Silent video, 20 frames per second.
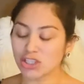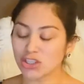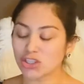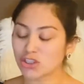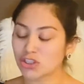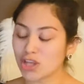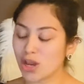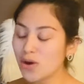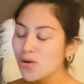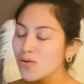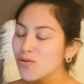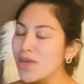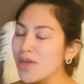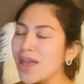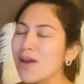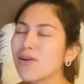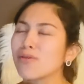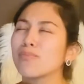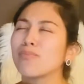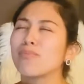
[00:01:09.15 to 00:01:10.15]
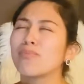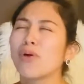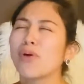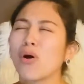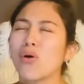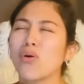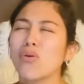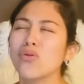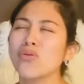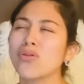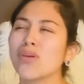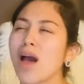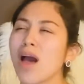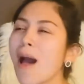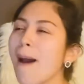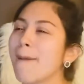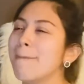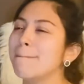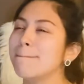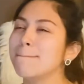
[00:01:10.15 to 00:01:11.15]
So they are both
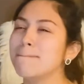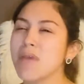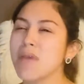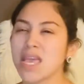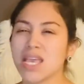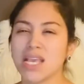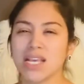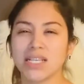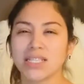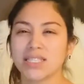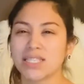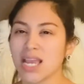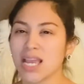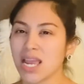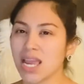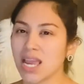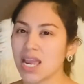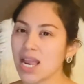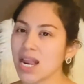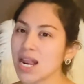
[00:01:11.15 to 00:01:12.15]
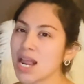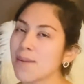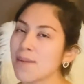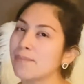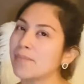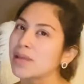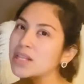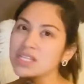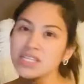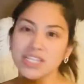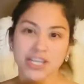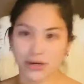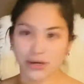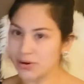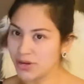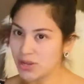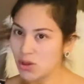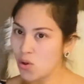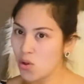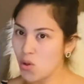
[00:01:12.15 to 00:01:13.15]
amazing
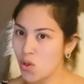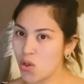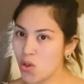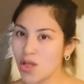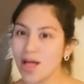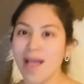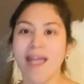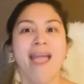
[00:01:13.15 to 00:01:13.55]
material.